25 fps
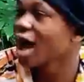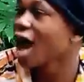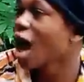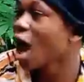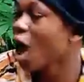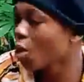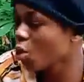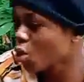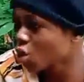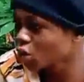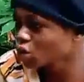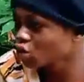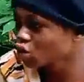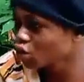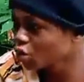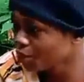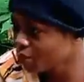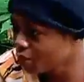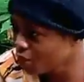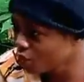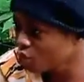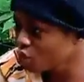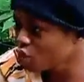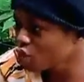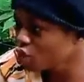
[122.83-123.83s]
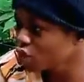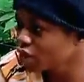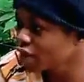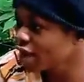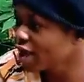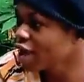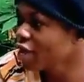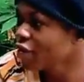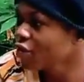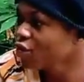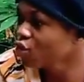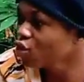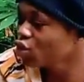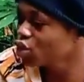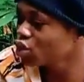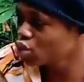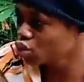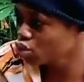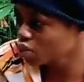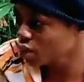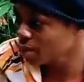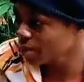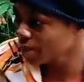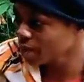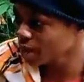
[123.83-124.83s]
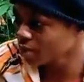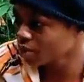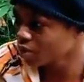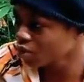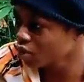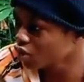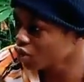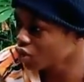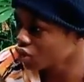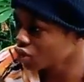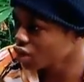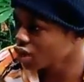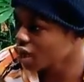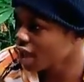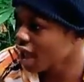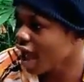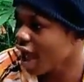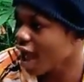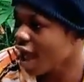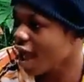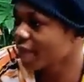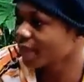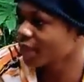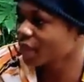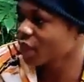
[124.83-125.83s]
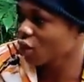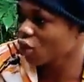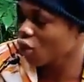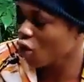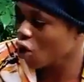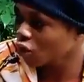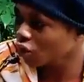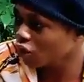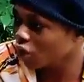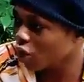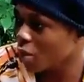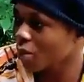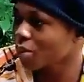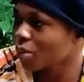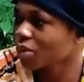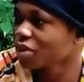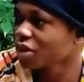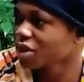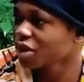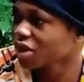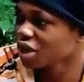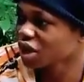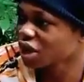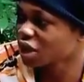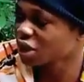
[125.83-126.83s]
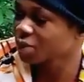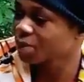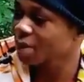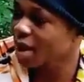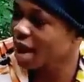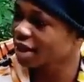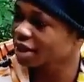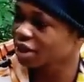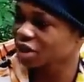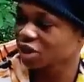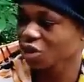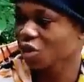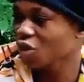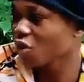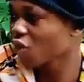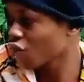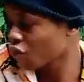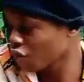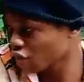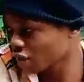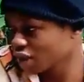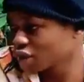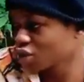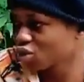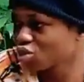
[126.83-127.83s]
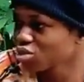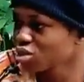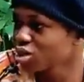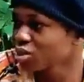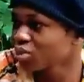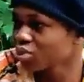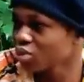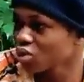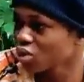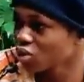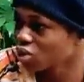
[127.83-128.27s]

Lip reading: I want to build a new swimming pool, and the condom is meant for the swimming pool.